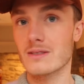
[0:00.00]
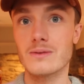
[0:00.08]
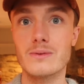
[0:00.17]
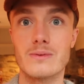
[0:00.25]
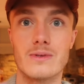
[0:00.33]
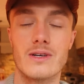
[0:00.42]

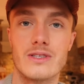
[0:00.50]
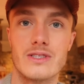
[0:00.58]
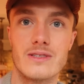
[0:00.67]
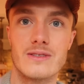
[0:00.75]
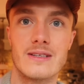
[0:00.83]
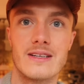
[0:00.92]
Oh God,
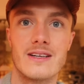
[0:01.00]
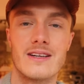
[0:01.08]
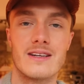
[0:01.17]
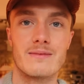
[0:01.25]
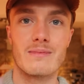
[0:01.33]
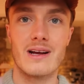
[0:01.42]

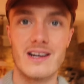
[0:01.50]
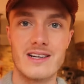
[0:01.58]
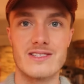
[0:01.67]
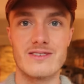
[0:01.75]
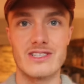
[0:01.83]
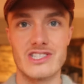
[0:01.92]
my
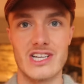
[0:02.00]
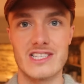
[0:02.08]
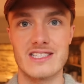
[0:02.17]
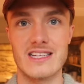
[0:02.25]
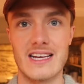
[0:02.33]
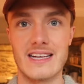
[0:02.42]
eyes are
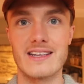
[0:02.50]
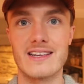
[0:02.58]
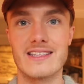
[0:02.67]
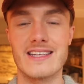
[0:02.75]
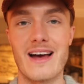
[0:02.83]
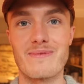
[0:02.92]
adjusting.
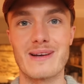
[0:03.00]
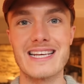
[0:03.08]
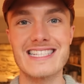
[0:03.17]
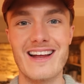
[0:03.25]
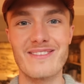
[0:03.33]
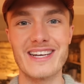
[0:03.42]
Yeah,
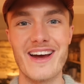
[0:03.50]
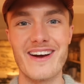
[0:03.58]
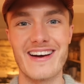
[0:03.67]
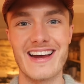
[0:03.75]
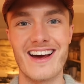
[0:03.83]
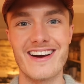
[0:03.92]
please let me know
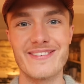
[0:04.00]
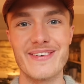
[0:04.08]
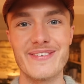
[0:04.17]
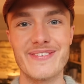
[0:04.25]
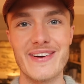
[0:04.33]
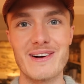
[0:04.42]
and I
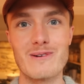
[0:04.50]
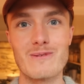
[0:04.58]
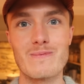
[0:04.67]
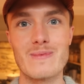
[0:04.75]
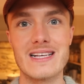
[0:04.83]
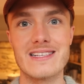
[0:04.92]
will
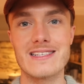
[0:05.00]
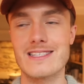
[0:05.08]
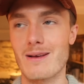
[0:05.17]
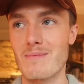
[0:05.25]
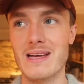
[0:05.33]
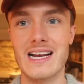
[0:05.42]
film
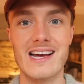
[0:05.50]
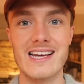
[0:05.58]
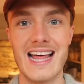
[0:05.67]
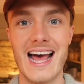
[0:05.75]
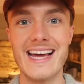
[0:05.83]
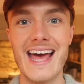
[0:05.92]
something
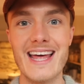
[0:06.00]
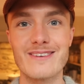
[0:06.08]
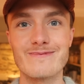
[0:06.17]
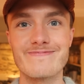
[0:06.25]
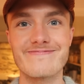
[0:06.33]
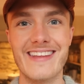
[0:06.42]
like that again.
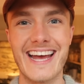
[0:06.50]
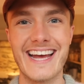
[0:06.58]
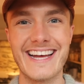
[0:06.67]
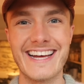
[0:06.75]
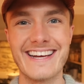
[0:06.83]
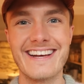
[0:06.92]

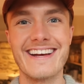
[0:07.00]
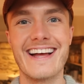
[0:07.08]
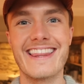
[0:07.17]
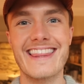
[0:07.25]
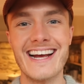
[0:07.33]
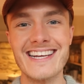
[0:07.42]

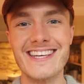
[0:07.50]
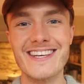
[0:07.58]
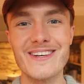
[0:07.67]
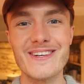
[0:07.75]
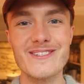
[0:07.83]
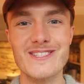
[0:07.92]
Thank
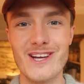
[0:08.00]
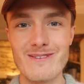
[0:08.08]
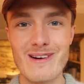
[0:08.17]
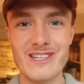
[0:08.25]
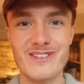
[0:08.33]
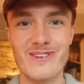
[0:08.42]
you so
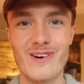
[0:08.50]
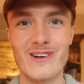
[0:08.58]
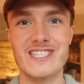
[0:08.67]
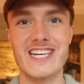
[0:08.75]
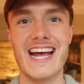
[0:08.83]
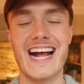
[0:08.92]
much for
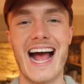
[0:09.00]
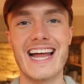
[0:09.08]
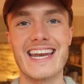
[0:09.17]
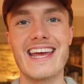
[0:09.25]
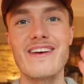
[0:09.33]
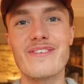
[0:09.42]
watching,
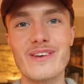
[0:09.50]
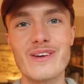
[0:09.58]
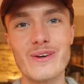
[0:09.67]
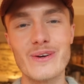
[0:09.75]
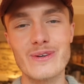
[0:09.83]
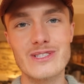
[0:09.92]
and if
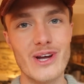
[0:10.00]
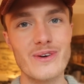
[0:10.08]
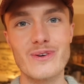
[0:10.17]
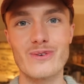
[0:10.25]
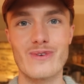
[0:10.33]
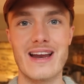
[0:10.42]
you
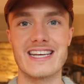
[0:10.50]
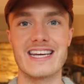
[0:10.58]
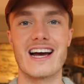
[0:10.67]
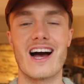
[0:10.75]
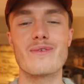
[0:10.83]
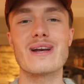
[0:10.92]
don't
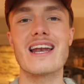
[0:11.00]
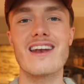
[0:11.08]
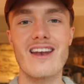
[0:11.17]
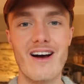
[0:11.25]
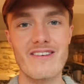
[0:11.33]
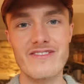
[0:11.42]
already, I would
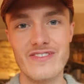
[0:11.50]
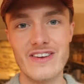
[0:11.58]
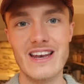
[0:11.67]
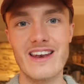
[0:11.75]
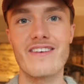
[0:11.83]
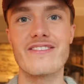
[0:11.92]
love,
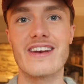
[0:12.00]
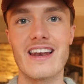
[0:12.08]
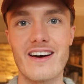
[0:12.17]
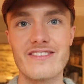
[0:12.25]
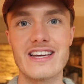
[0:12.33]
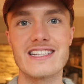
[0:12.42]
love,
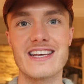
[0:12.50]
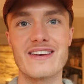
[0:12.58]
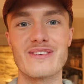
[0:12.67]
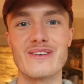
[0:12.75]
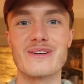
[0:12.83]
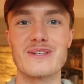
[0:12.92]
love it
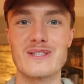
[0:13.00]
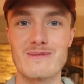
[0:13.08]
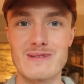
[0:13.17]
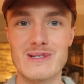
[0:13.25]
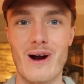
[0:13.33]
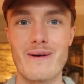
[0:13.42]
if you could
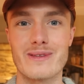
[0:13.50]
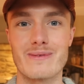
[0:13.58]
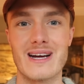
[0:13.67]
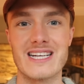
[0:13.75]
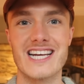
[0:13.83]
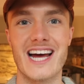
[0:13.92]
subscribe to
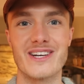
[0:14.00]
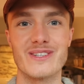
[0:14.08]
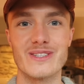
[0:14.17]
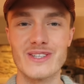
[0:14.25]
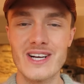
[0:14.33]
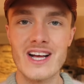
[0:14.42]
my
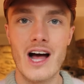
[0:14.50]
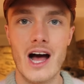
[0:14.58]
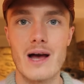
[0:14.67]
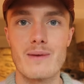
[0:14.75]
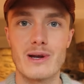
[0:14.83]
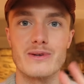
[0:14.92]
channel.
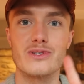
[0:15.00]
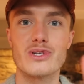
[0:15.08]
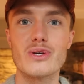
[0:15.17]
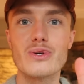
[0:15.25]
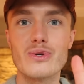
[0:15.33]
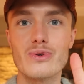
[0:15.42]
I upload
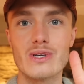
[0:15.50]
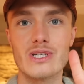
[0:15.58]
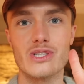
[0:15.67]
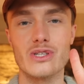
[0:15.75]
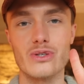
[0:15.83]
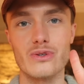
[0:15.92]
two
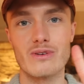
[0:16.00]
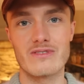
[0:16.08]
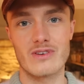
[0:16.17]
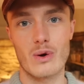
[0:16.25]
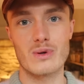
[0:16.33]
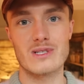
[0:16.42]
new
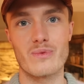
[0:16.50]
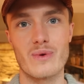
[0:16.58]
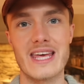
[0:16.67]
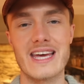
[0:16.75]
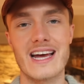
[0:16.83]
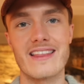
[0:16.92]
vlogs a
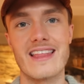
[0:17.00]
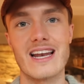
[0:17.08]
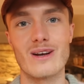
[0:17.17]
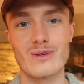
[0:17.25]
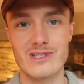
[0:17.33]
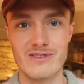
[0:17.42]
week and
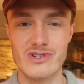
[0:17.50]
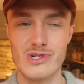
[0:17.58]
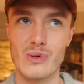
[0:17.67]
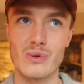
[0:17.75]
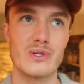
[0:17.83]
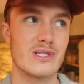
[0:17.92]
then lots of
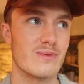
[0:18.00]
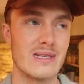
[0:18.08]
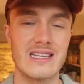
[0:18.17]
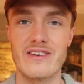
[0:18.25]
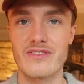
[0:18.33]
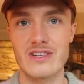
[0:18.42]
shorts
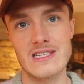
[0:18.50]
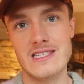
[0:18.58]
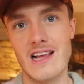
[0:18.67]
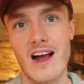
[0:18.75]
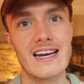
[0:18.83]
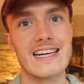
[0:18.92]
with different
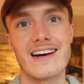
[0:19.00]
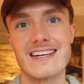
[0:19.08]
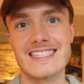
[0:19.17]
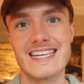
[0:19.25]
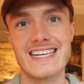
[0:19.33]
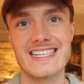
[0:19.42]
styling
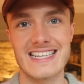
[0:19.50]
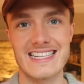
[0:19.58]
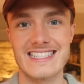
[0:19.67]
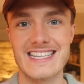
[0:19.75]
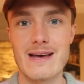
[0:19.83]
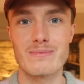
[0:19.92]
ideas
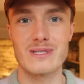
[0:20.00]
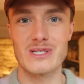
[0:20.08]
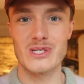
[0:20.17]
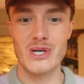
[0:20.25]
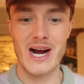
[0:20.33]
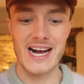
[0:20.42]
and tips
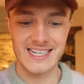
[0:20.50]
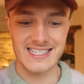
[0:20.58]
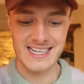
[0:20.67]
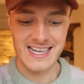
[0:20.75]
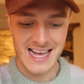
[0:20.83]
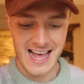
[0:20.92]
and tricks,
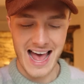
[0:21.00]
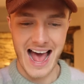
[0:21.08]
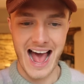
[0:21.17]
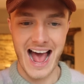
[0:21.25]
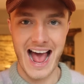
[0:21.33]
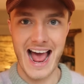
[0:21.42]

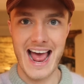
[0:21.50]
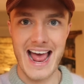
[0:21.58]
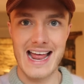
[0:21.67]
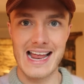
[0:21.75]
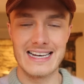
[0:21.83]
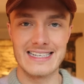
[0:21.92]

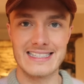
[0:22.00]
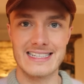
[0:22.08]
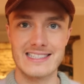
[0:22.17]
and